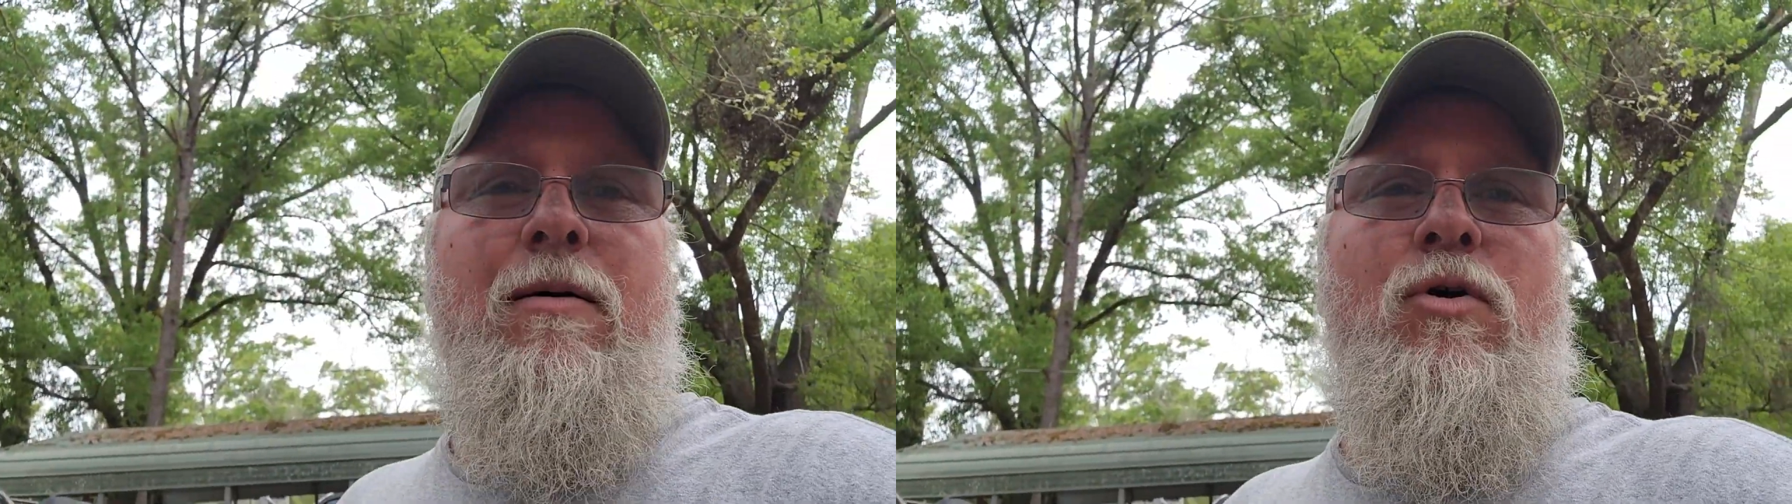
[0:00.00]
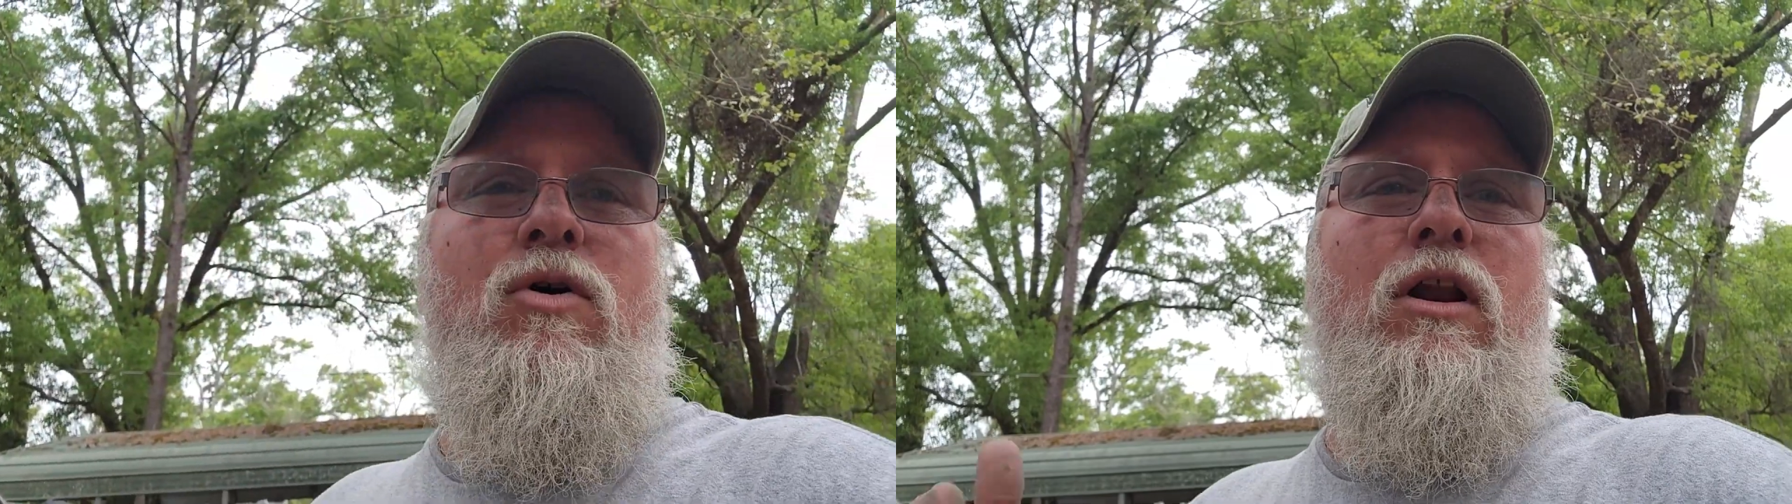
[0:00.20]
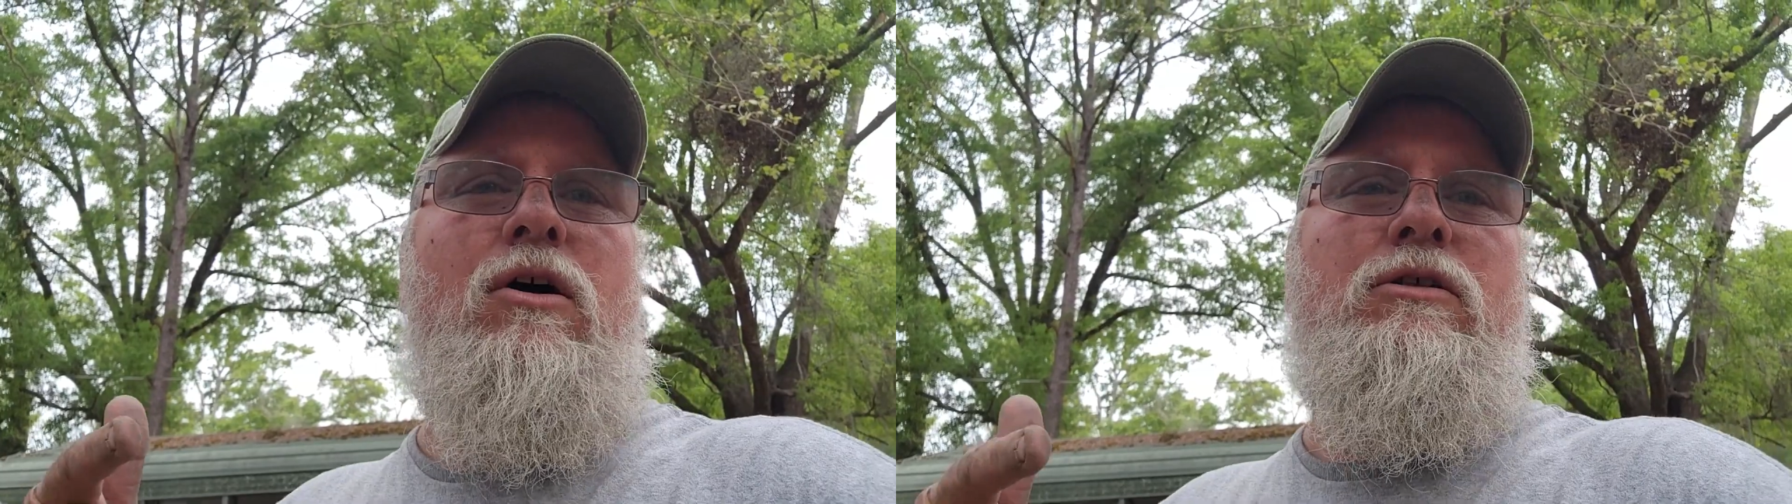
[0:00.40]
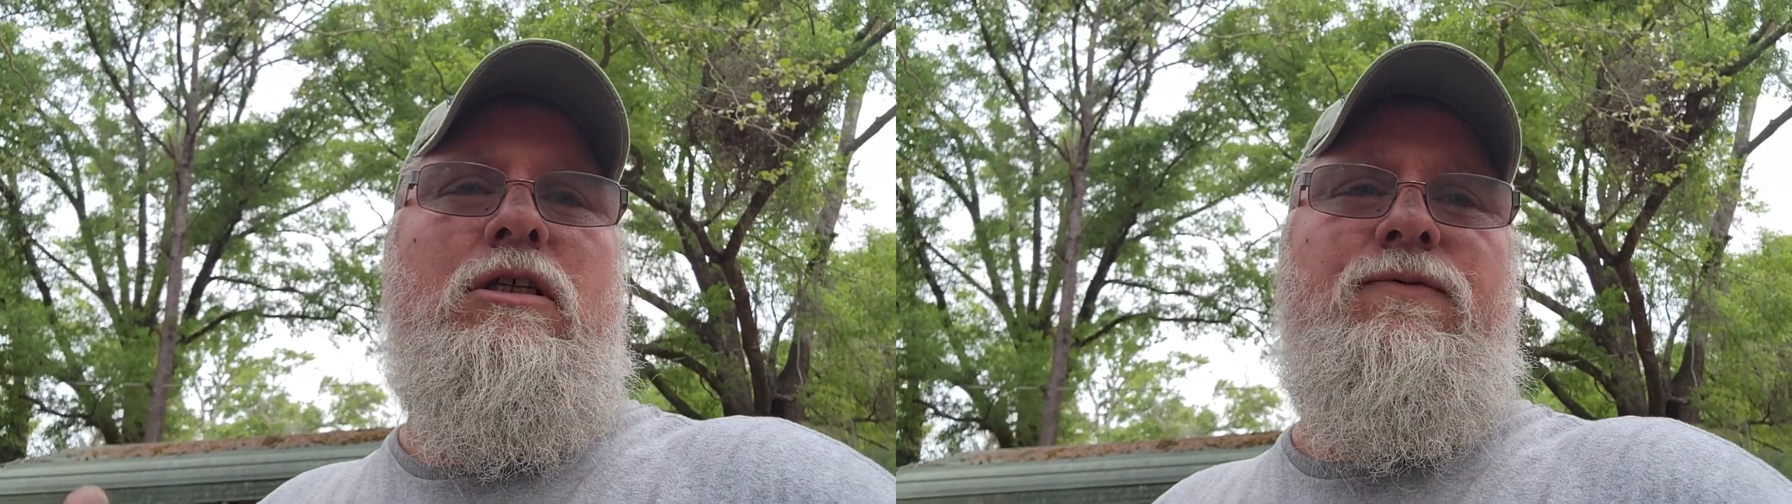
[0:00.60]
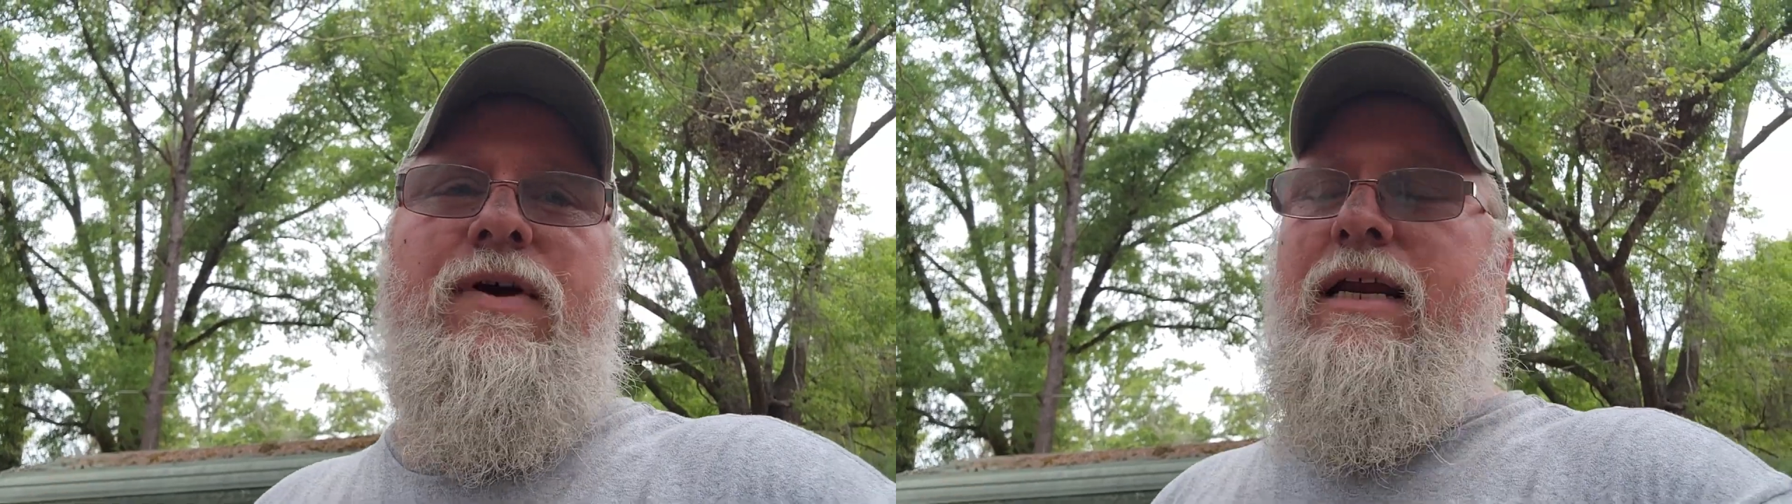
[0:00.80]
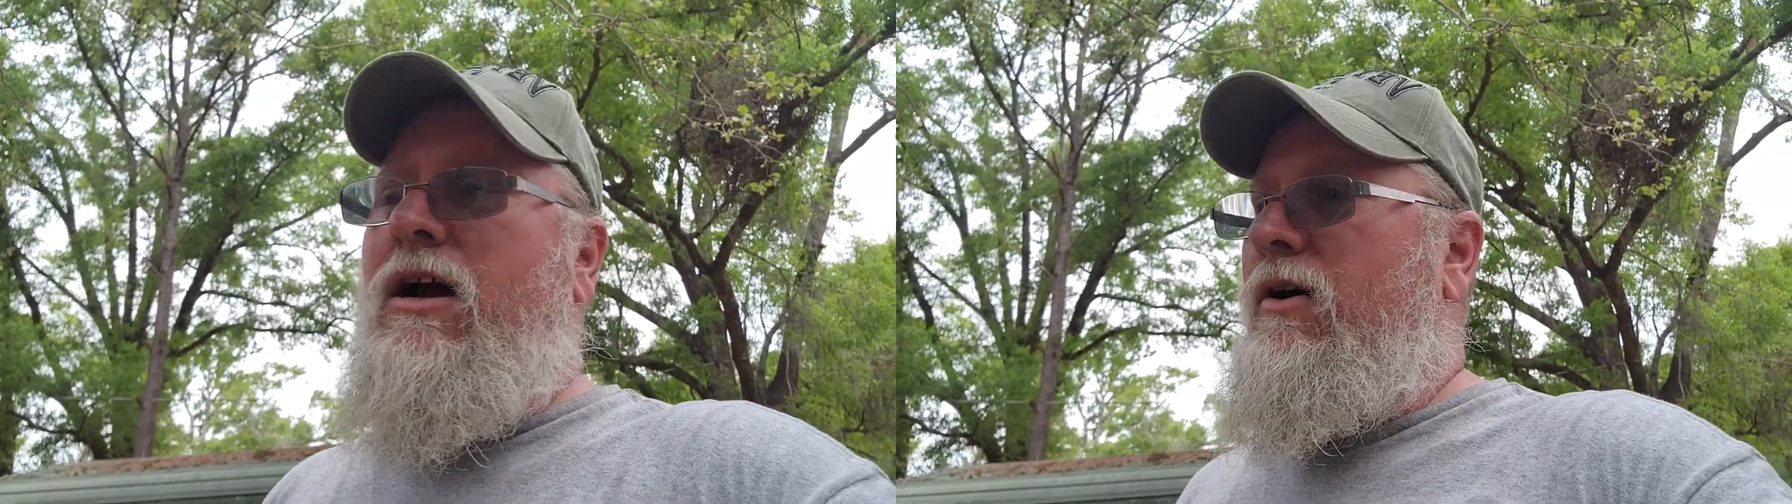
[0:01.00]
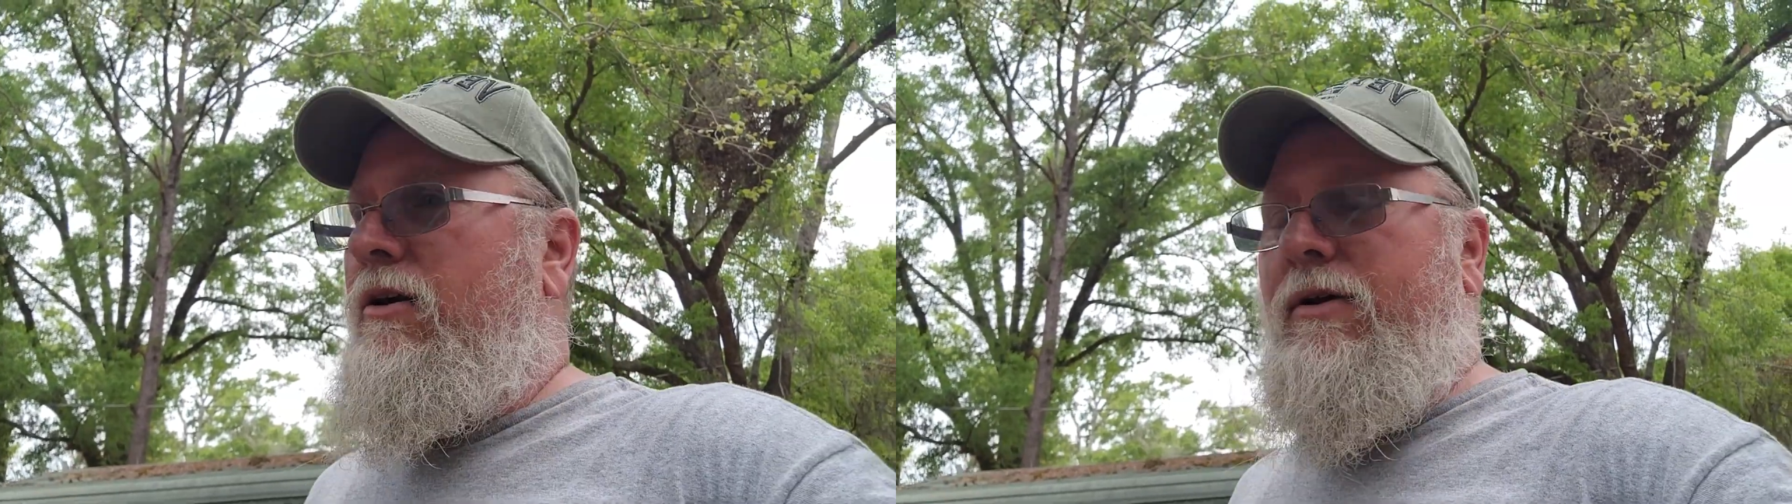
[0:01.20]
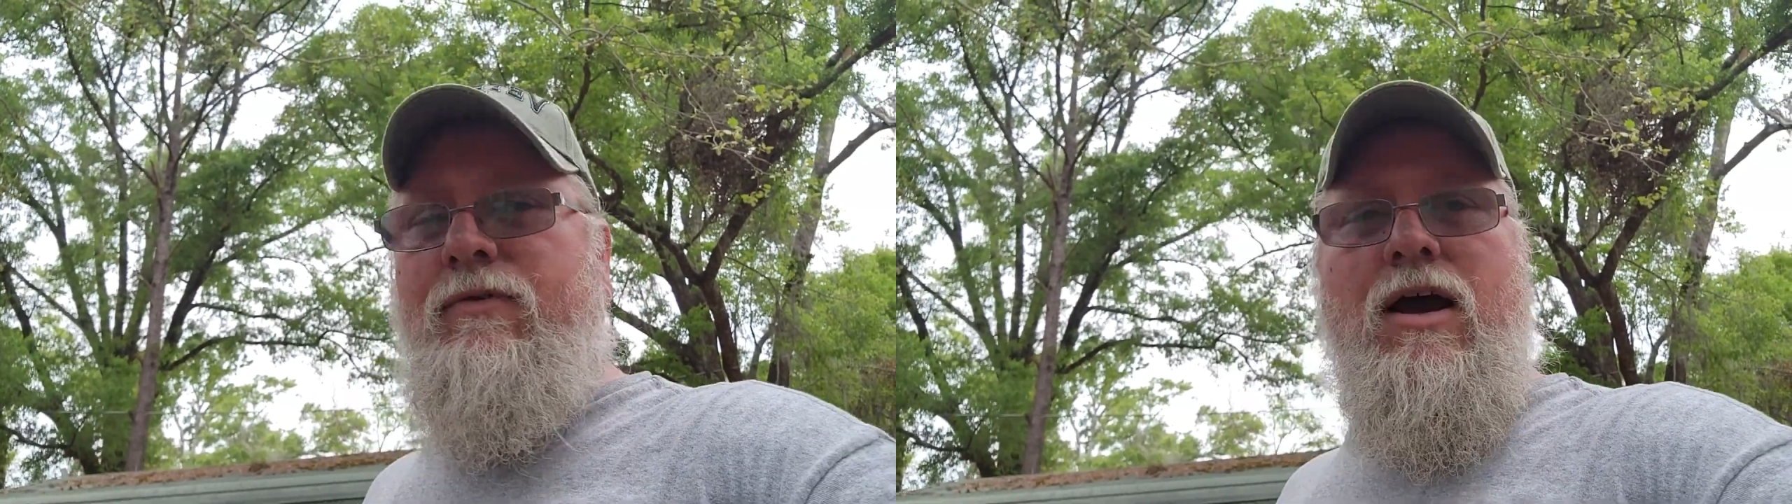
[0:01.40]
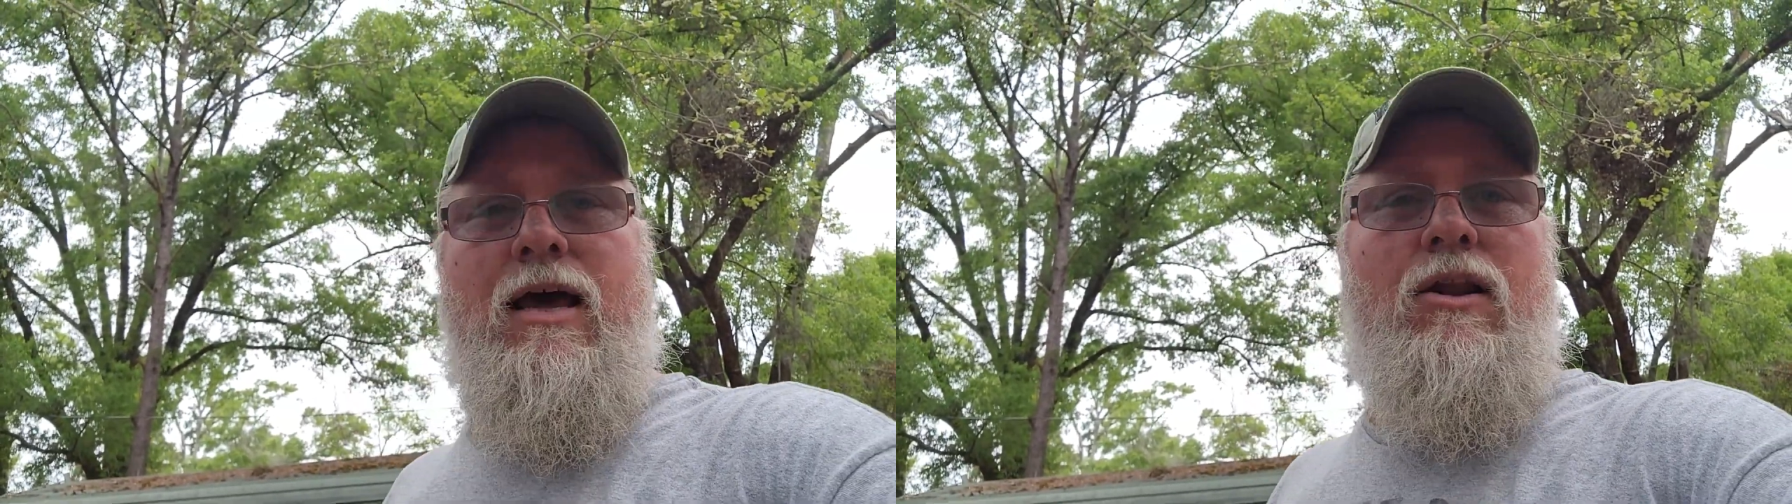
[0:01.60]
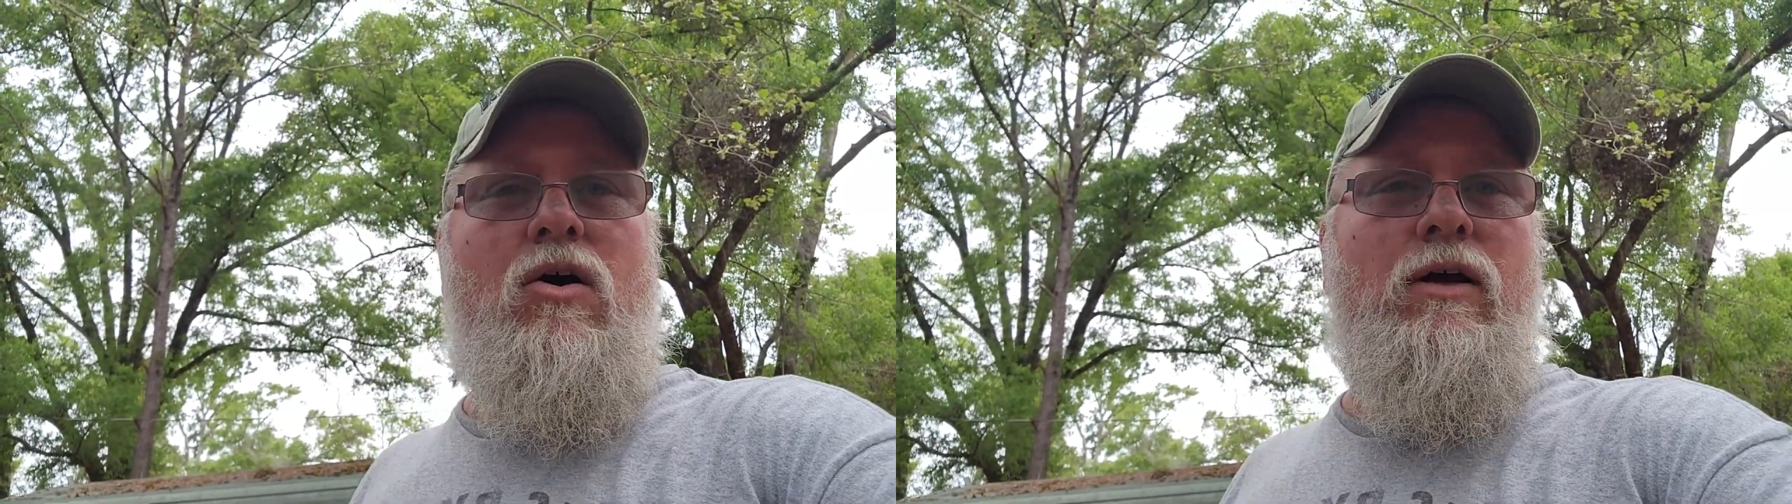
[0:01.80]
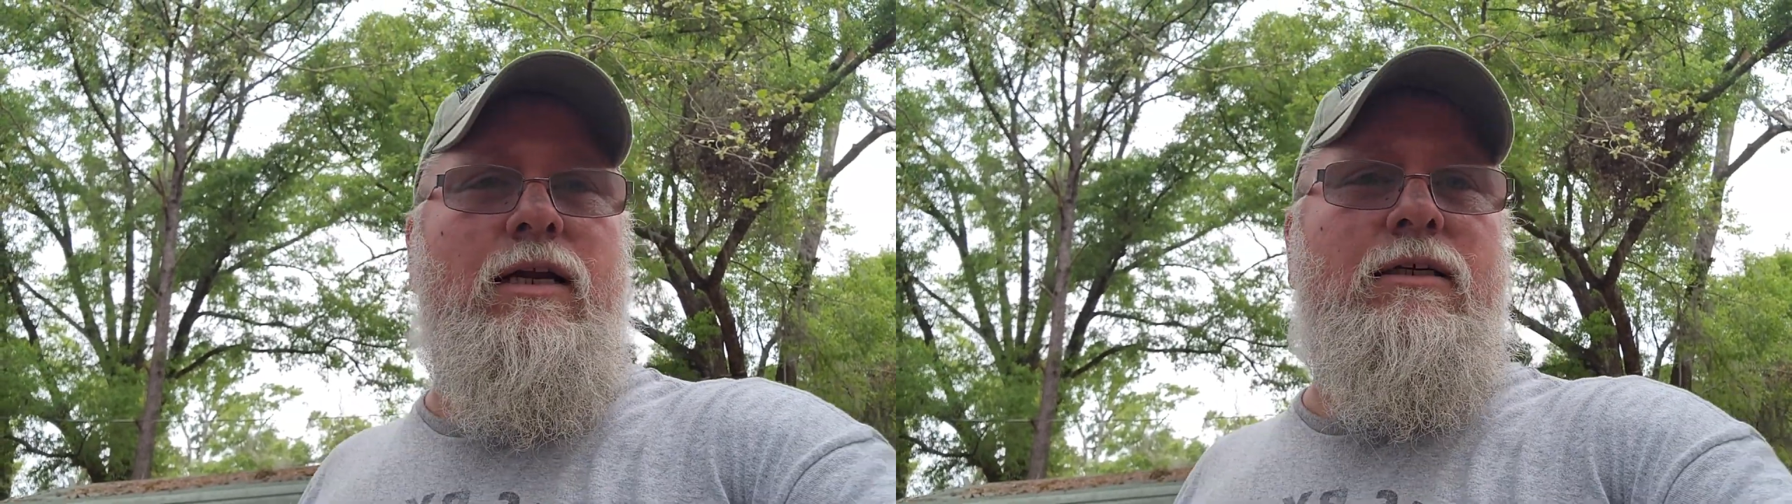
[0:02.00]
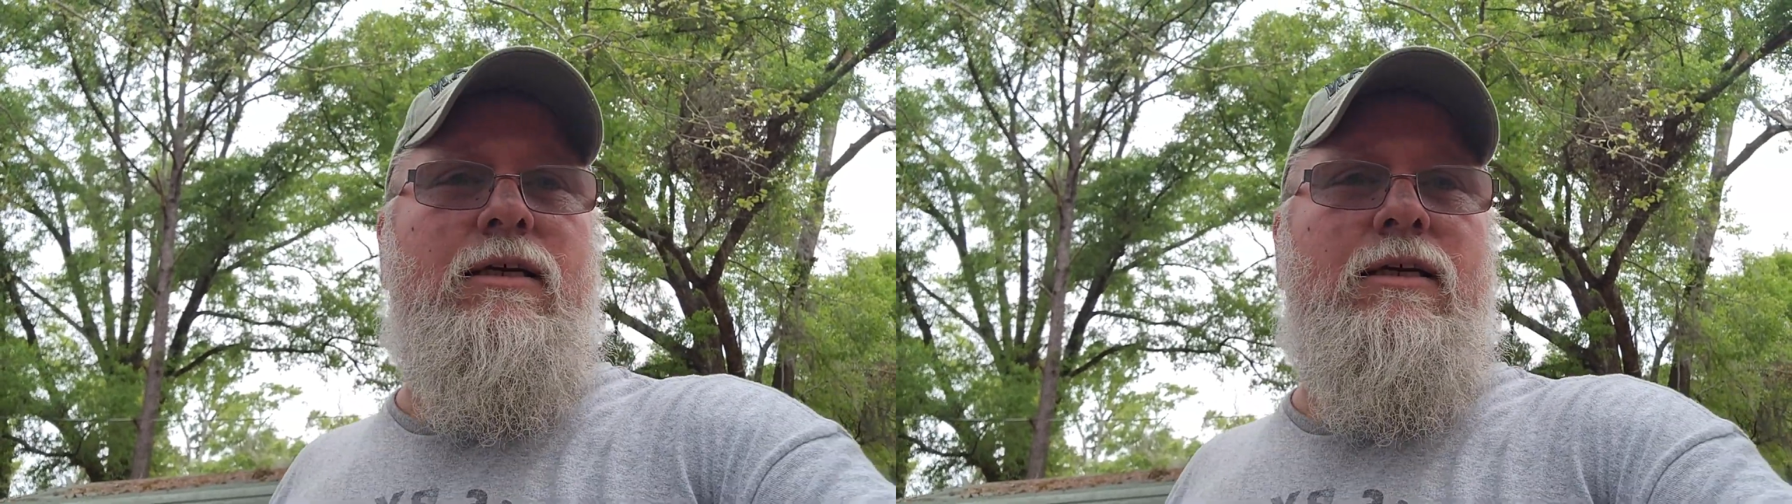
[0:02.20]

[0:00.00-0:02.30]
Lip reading: gonna close this video. I don't even know how long it is.